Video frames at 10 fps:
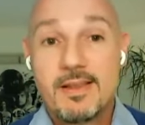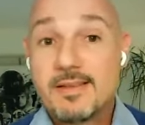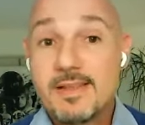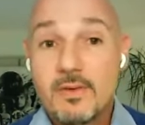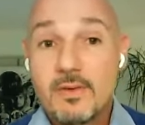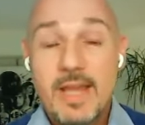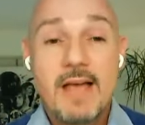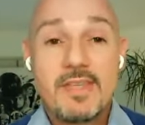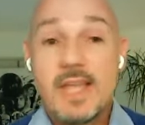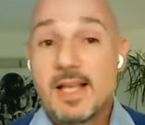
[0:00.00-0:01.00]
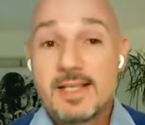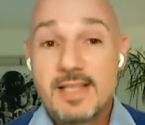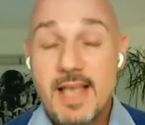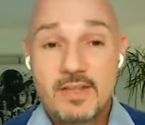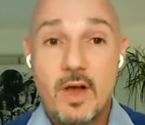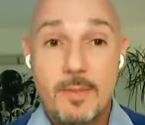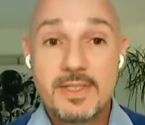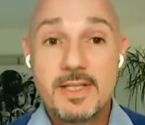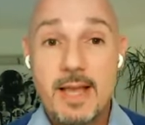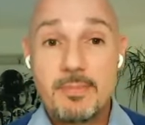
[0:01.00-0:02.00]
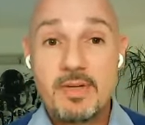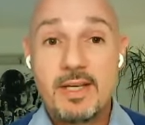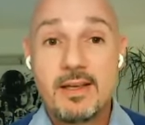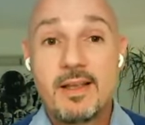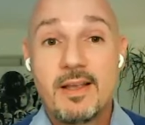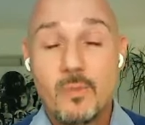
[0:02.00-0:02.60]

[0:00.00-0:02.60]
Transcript: This year we have the exact opposite happening.